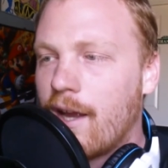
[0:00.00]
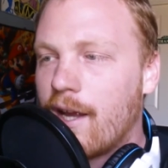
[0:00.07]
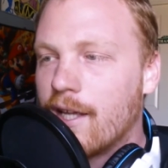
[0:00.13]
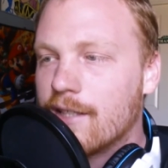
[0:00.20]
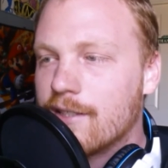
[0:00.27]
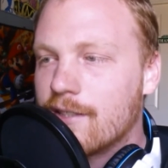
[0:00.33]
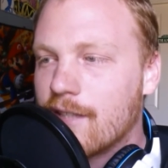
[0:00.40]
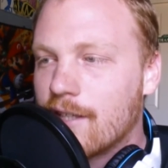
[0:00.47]

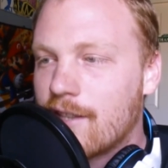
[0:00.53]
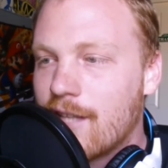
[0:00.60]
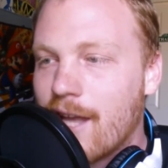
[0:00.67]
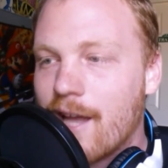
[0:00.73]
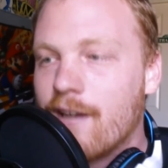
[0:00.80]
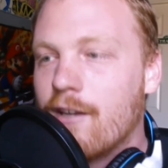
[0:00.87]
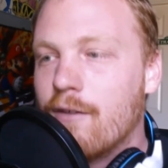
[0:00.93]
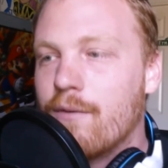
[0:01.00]
And at
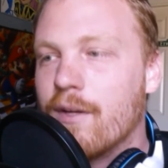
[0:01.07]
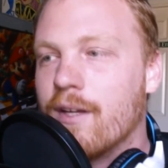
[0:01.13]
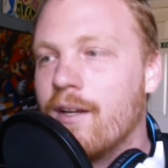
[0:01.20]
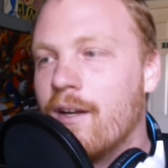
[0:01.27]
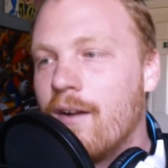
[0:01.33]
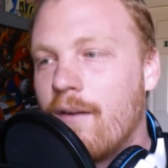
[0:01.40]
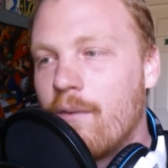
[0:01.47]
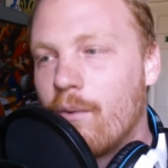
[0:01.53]
the end of
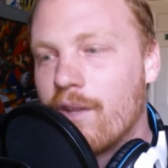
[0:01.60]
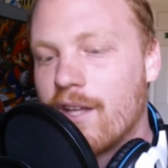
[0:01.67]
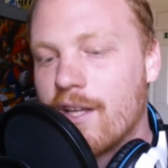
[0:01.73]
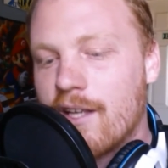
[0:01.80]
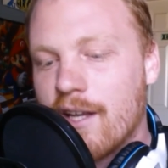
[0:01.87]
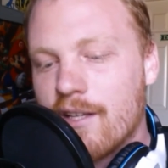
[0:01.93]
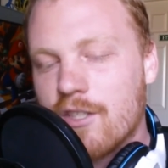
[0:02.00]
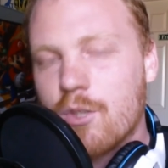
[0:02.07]
it, when
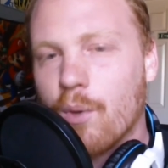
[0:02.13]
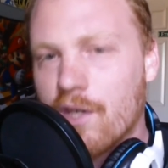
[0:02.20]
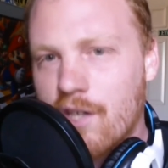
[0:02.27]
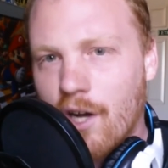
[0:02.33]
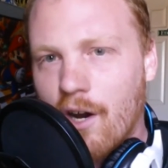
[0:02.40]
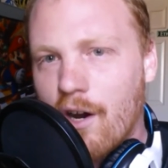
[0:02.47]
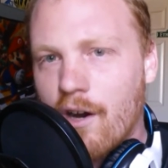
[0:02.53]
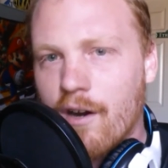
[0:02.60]
they get into a
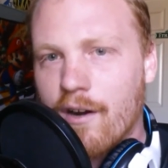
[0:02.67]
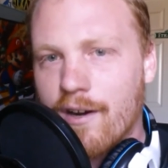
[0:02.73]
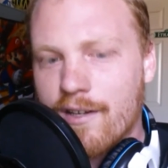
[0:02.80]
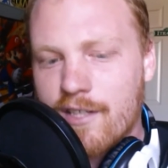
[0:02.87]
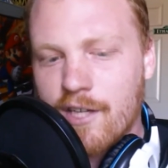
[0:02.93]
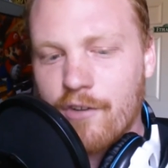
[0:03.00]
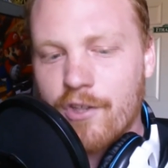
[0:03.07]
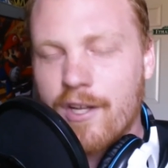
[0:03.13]
car
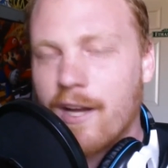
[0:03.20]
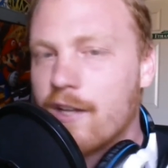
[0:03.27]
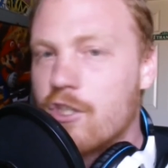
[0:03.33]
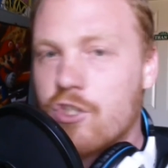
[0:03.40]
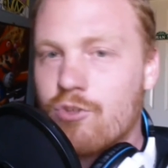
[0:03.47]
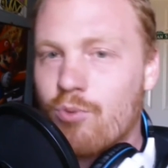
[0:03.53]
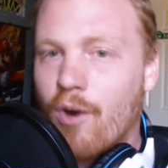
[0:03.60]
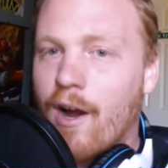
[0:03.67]
and tell the guy
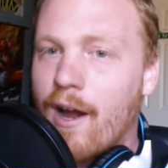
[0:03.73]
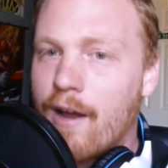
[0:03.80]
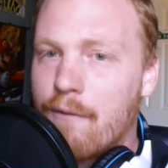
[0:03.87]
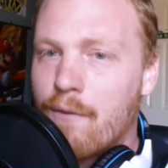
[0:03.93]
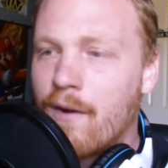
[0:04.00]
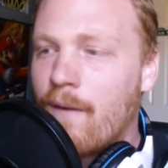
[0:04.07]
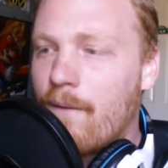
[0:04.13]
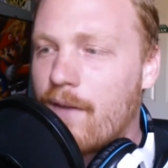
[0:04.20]
to
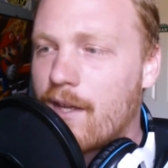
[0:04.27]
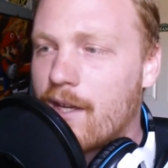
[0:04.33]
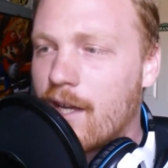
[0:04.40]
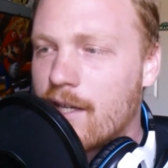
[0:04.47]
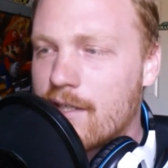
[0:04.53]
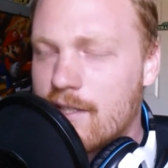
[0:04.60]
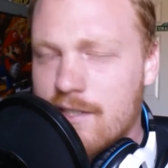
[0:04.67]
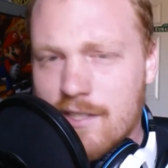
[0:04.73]
drive,
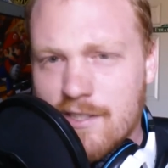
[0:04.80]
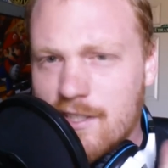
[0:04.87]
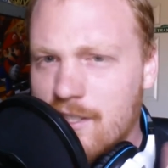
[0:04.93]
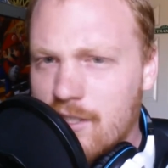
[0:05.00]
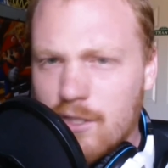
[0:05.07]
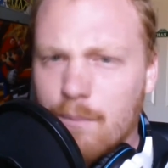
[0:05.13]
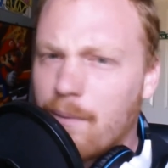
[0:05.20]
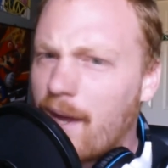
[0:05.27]
he says,
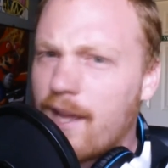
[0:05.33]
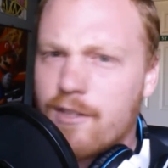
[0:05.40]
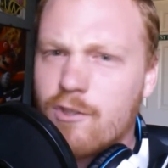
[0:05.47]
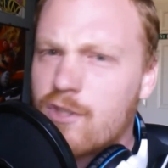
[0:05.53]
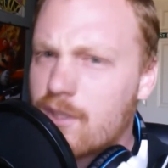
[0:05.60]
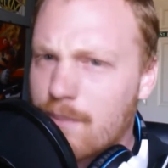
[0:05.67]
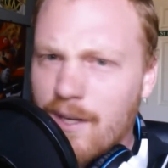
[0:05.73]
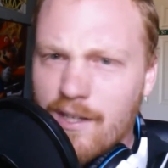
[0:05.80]
"Yeah, man,
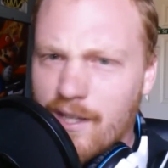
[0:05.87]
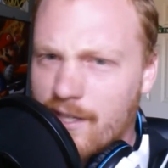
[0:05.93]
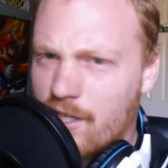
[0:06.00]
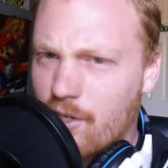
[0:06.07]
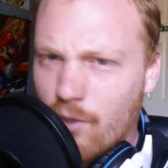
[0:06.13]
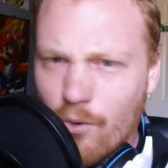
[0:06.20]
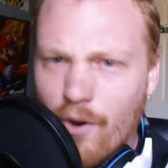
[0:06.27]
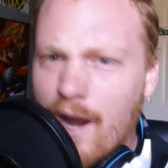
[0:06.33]
you smell
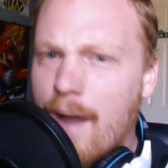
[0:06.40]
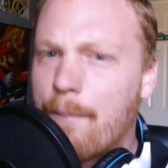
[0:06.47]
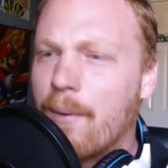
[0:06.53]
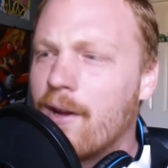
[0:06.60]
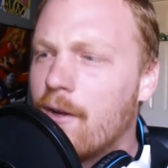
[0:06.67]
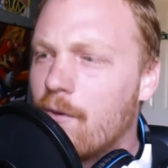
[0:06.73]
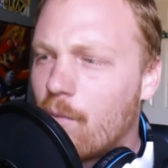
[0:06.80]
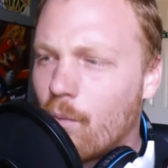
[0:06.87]
like
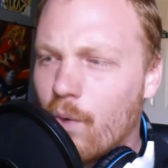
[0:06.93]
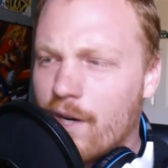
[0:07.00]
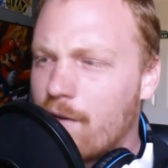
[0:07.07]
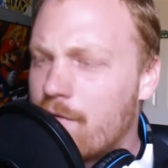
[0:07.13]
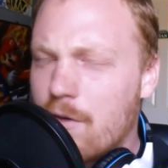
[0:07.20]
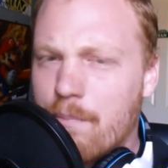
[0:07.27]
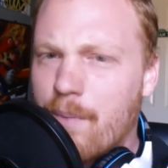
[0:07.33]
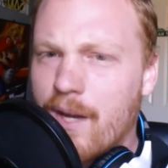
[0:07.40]
crap. Where
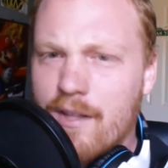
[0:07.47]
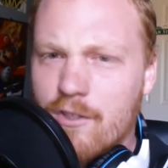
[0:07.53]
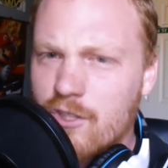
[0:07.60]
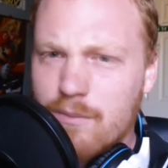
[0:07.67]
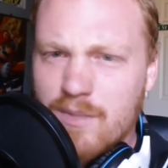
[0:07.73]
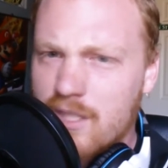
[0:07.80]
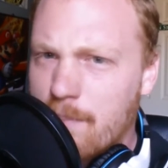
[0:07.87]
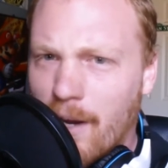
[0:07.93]
have you been?
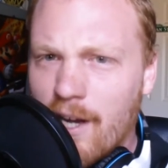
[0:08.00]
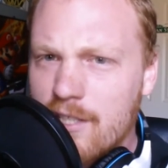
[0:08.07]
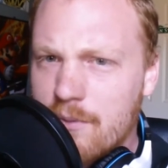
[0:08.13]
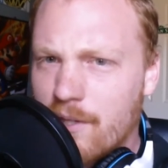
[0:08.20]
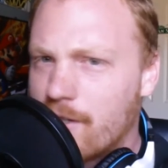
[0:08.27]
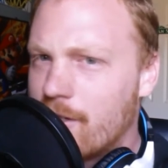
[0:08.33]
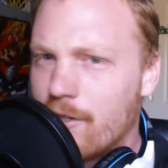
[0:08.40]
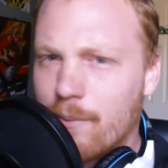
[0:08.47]
There's some
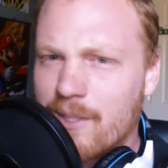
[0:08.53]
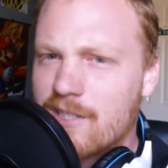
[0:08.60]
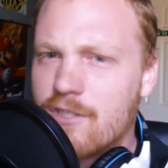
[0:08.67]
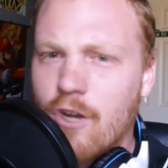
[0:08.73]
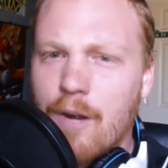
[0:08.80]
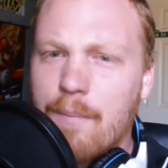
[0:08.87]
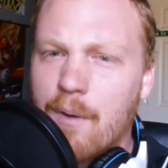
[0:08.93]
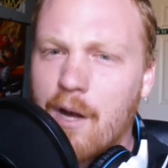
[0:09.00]
spas around here we
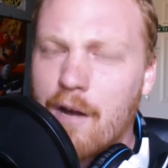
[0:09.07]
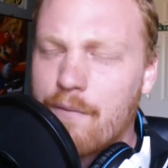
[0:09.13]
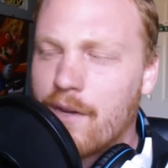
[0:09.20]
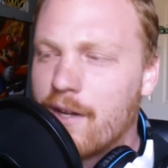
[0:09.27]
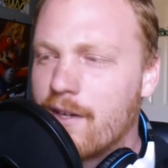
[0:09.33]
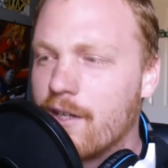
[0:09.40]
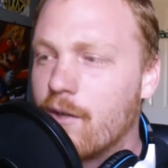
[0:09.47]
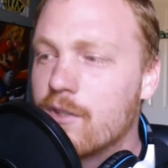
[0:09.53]
could drop you off
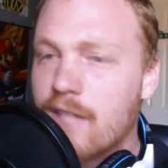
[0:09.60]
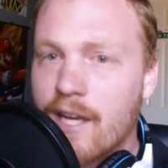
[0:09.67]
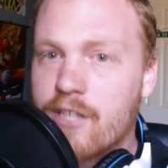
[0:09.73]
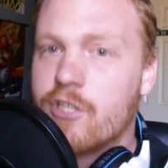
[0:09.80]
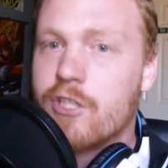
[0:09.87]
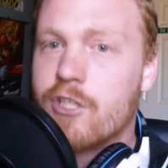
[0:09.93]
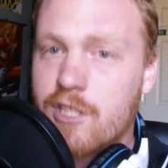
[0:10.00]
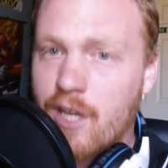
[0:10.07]
at." And he goes, "I
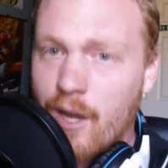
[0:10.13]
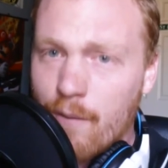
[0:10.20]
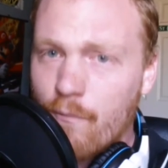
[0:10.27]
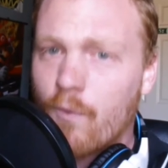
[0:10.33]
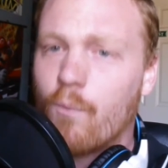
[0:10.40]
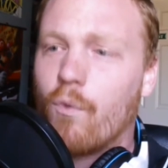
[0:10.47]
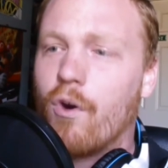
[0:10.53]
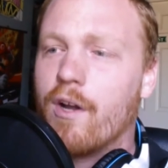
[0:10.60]
just
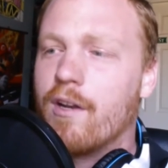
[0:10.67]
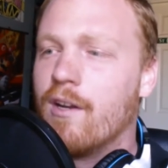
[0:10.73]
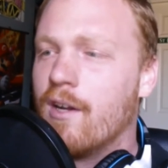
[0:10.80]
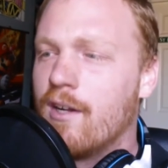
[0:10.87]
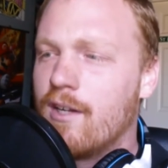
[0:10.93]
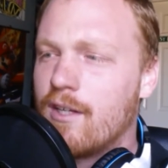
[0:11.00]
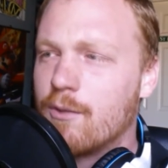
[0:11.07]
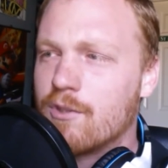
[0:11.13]
came from one.
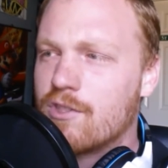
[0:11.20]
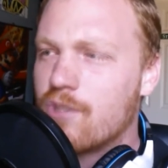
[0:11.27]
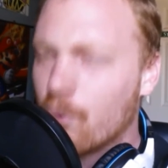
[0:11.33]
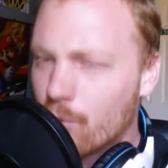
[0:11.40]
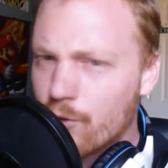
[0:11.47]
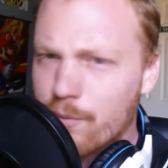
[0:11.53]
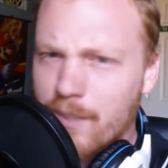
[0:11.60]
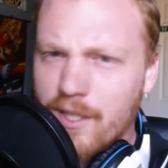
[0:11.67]
It was
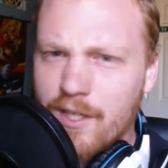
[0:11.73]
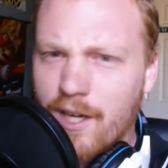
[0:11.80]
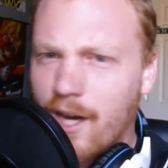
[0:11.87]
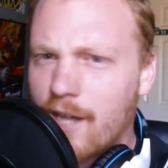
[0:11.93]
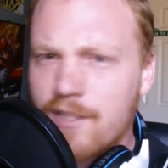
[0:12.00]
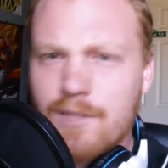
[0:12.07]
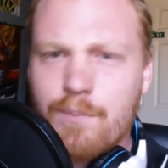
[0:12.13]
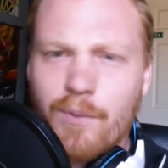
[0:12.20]
Daruma
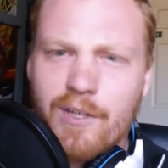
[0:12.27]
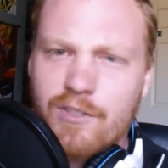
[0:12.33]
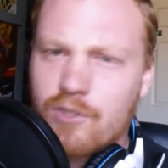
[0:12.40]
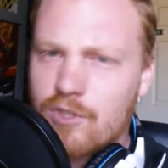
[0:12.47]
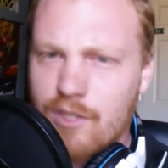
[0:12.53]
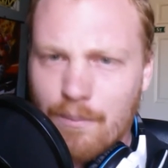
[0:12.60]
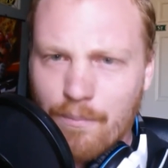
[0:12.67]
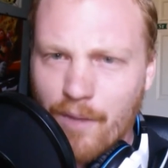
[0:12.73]
Hot
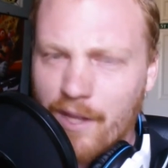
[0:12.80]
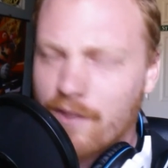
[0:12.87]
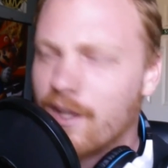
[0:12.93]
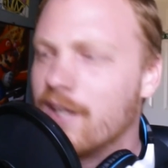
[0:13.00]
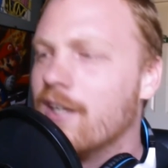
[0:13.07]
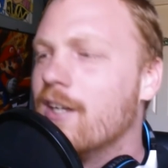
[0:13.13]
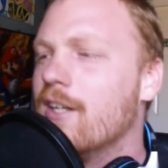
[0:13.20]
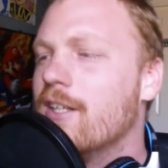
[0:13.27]
Springs or something like
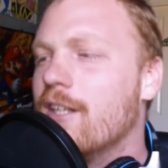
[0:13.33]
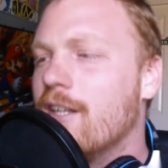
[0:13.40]
that."